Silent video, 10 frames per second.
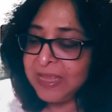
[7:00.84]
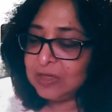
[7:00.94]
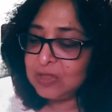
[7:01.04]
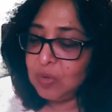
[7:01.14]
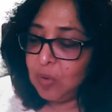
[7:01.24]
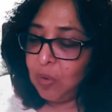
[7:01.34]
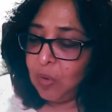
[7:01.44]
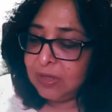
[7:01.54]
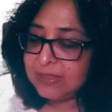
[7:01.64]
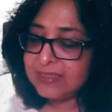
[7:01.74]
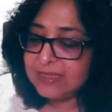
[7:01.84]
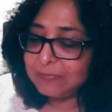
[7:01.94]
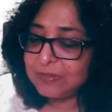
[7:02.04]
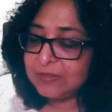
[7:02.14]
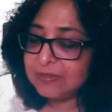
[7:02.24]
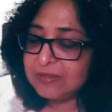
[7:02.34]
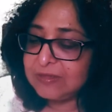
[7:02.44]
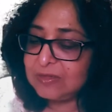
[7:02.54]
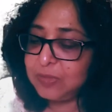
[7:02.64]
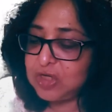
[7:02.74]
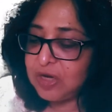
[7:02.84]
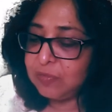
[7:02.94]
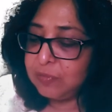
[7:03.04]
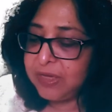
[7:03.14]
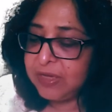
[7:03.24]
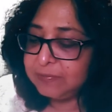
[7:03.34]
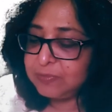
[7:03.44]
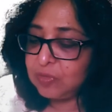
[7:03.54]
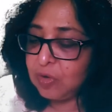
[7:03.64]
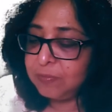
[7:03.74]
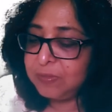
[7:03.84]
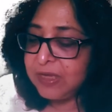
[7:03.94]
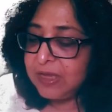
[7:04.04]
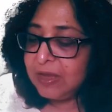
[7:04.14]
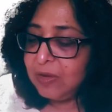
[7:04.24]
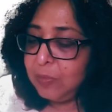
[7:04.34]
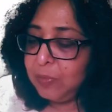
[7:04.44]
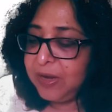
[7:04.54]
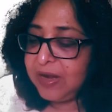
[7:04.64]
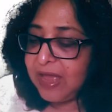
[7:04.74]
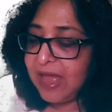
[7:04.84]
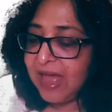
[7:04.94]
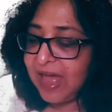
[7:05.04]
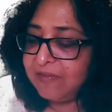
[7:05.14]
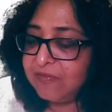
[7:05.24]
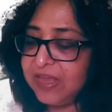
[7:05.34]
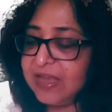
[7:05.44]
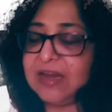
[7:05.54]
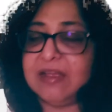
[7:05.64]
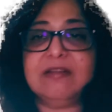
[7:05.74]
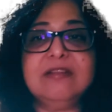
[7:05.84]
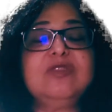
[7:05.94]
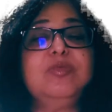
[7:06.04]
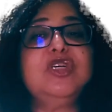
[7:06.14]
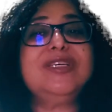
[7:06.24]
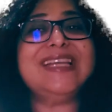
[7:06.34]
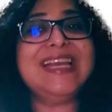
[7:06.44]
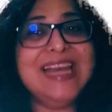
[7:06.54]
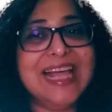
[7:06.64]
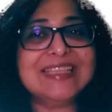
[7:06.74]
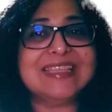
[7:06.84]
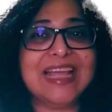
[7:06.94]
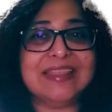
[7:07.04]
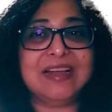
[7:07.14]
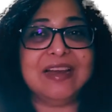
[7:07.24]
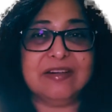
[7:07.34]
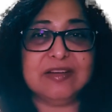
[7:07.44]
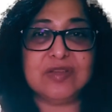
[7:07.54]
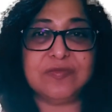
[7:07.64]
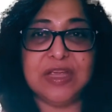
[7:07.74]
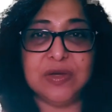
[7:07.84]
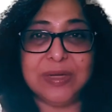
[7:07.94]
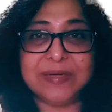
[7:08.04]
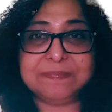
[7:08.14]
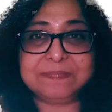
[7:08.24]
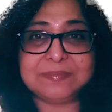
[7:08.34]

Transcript: So all substances which are reabsorbed will have a clearance which is less than the clearance of inulin.